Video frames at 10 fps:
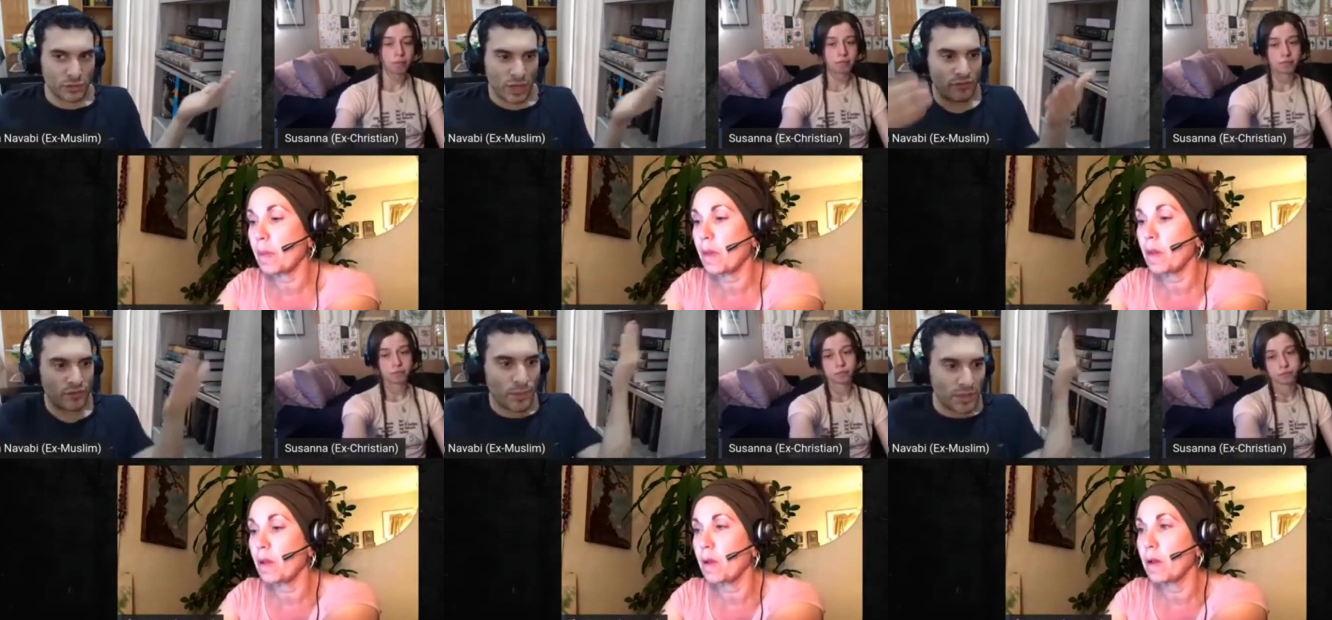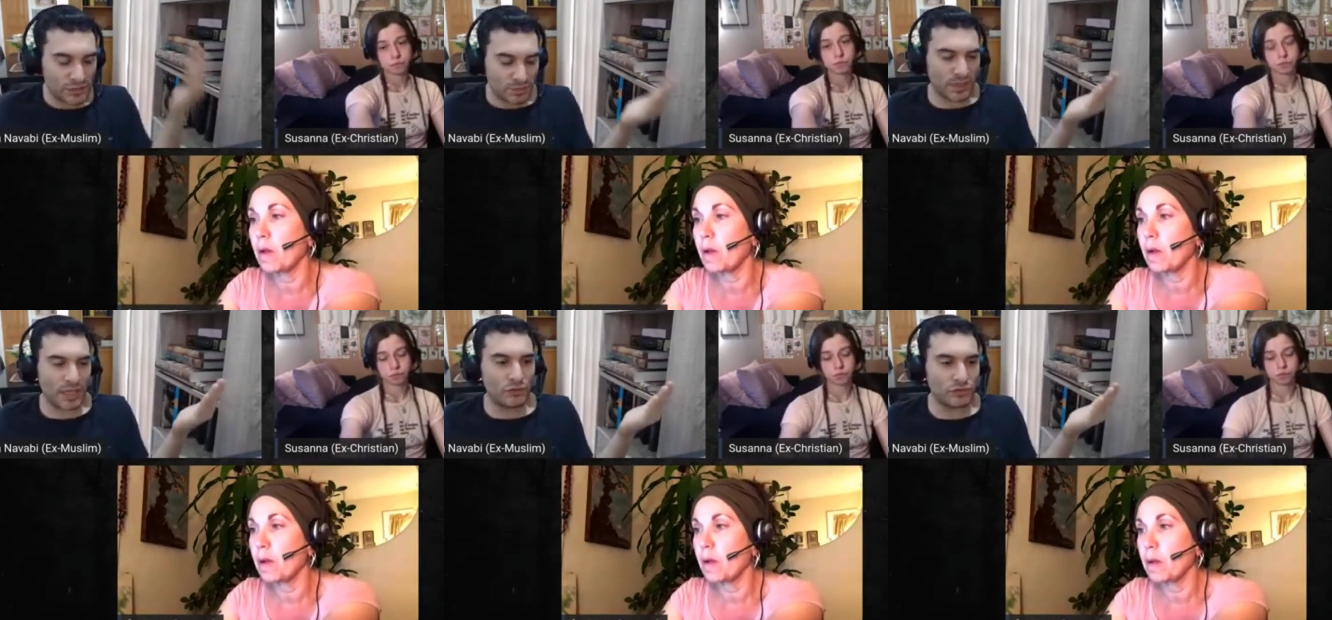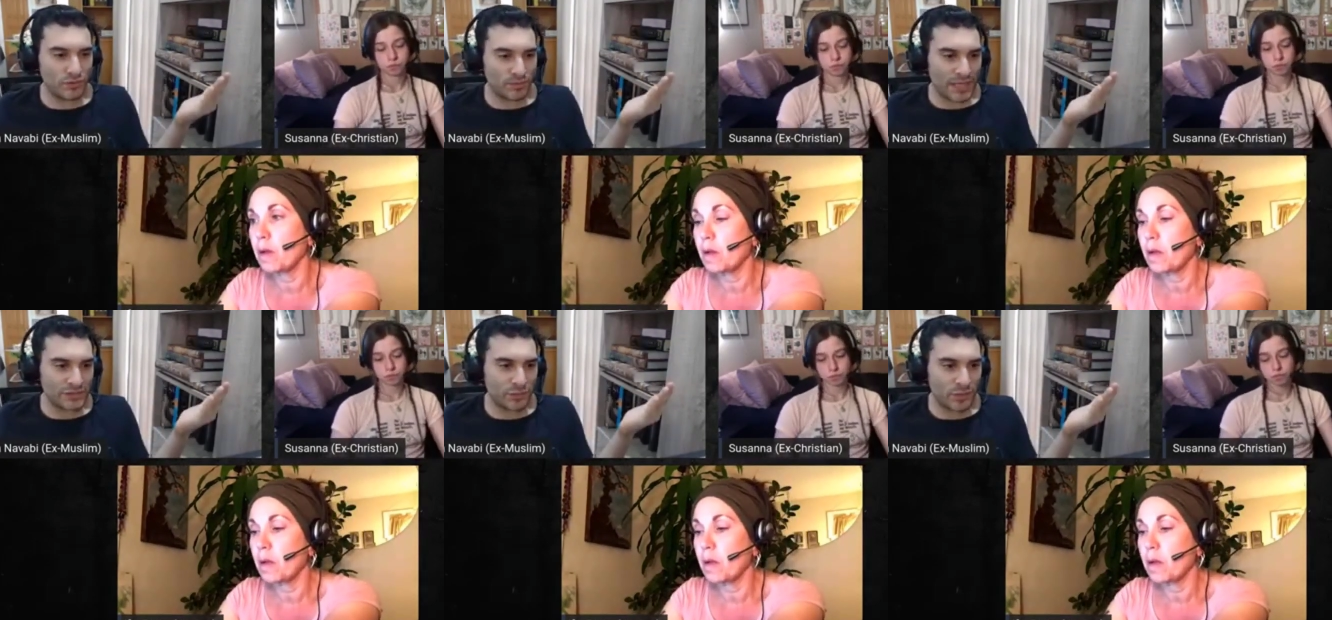Speaker 1: So everybody's being accused of
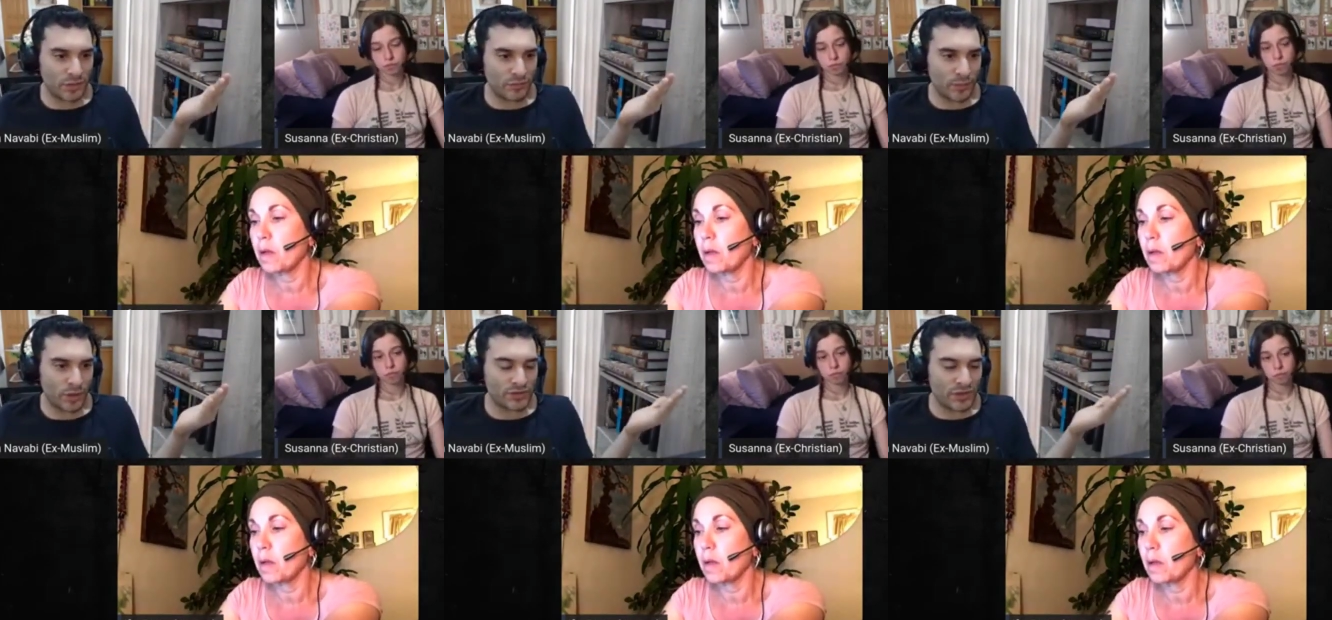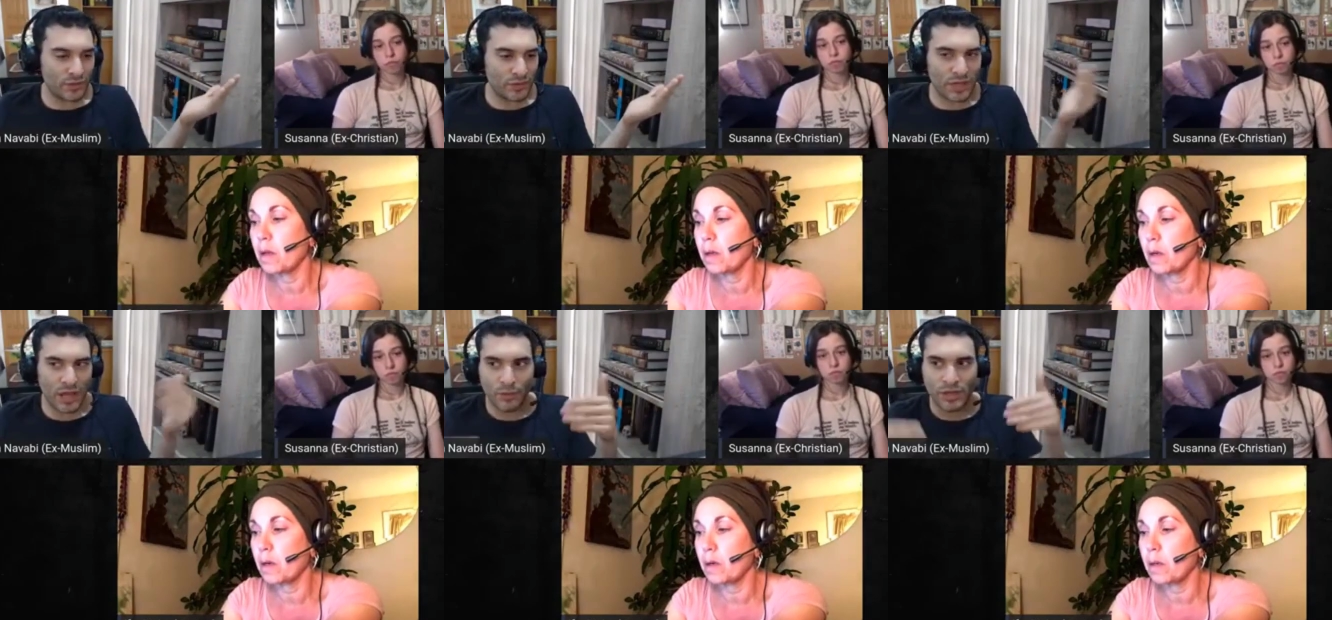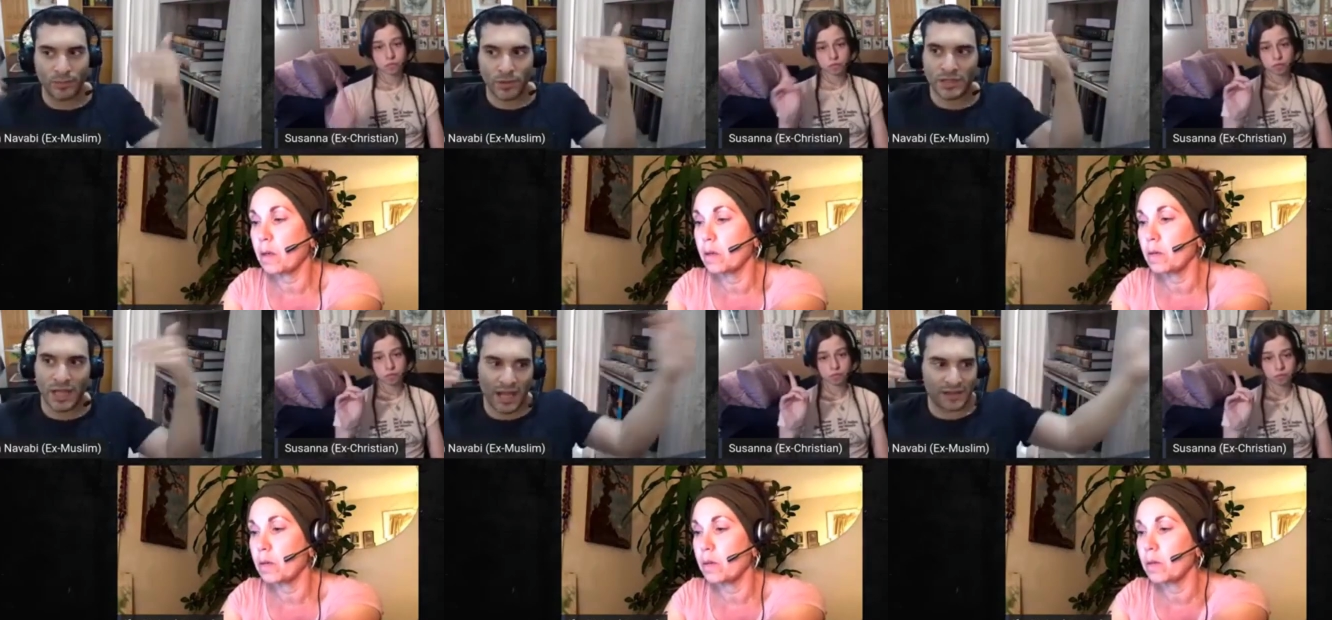blasphemy, and because every now
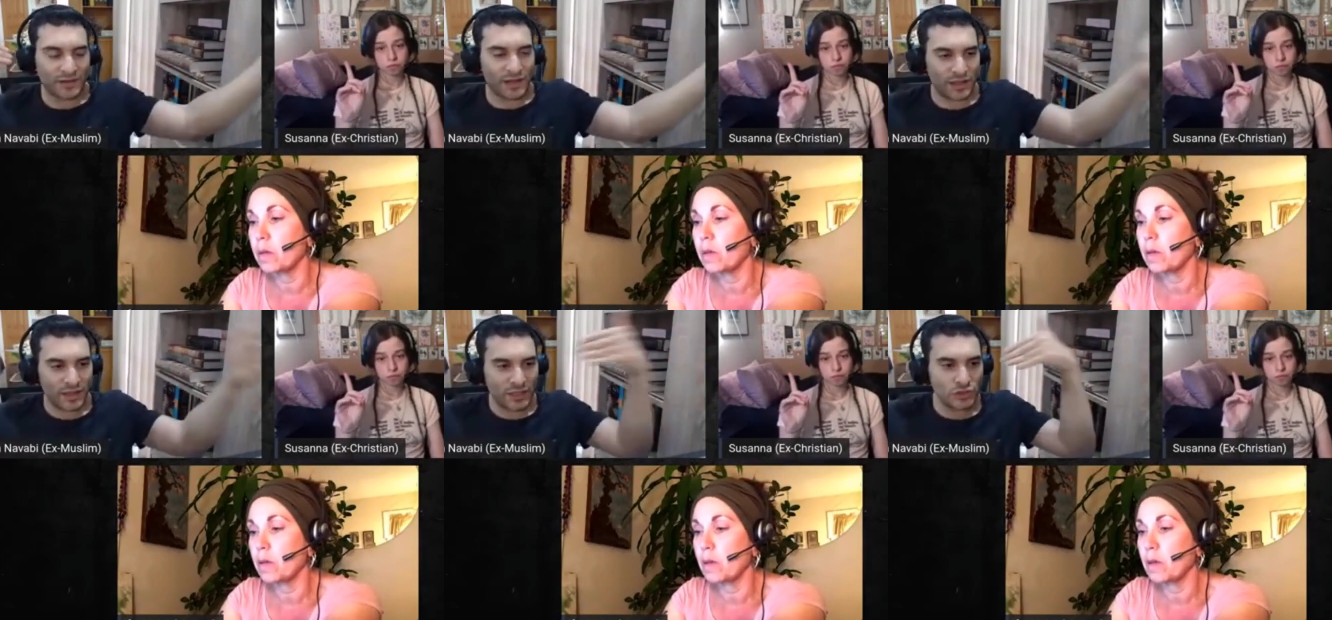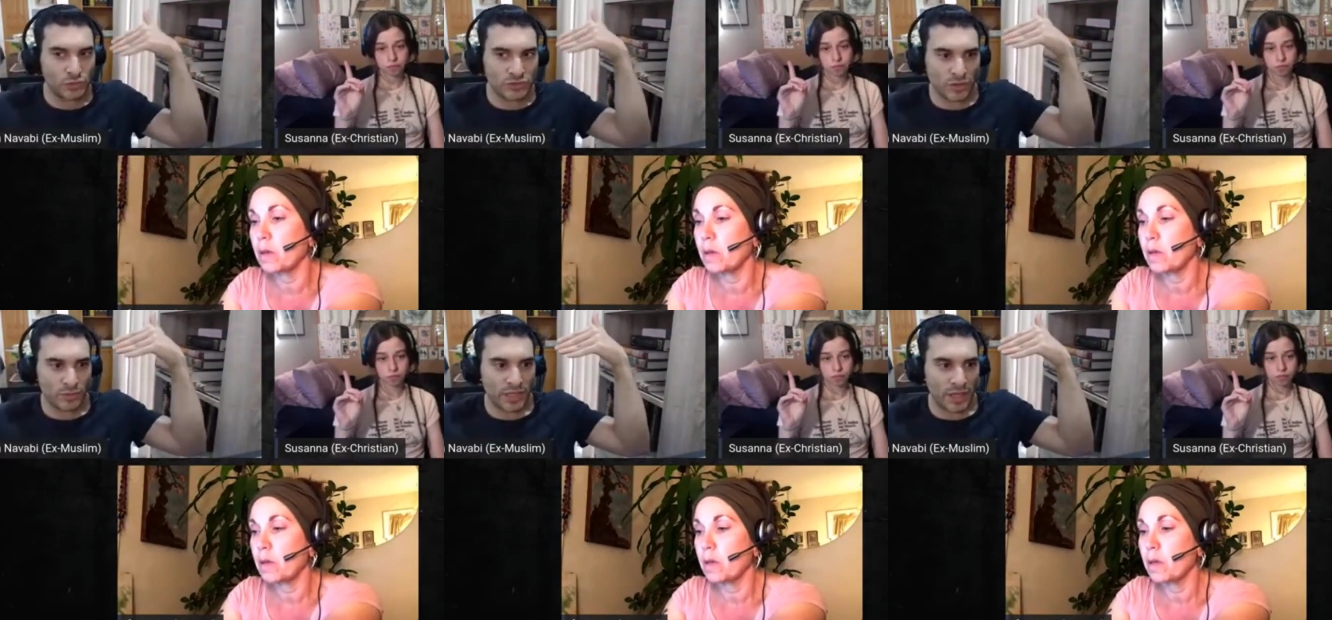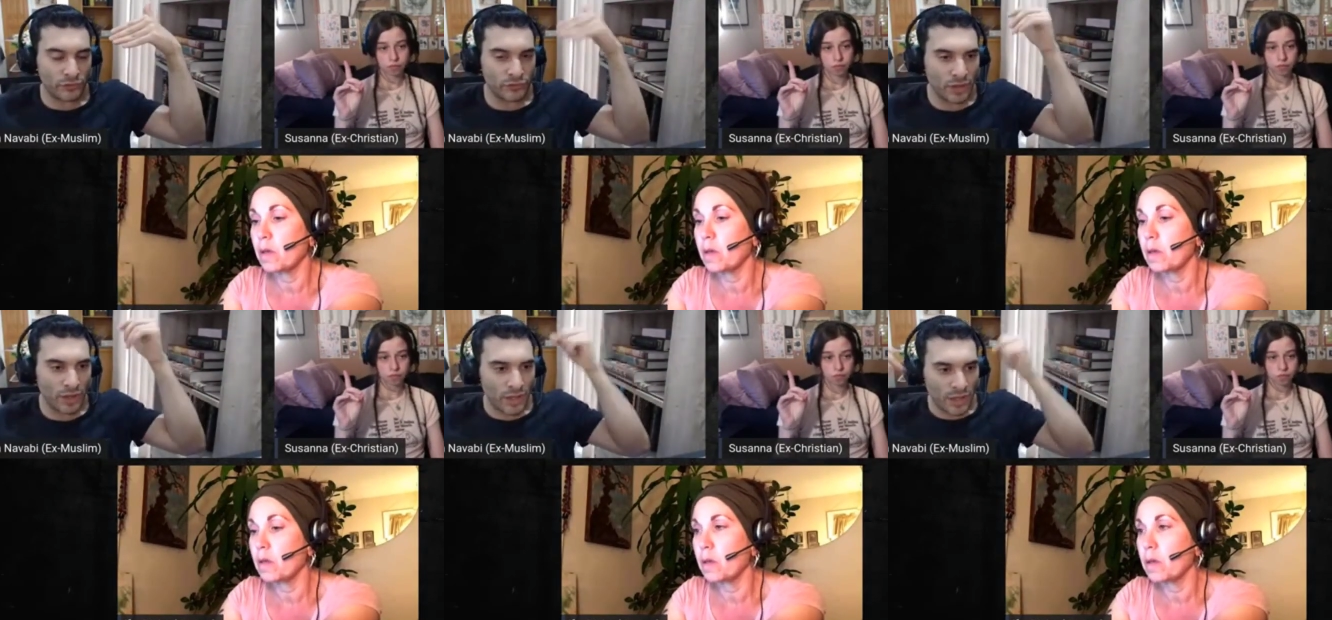anybody that has like an issue with somebody else,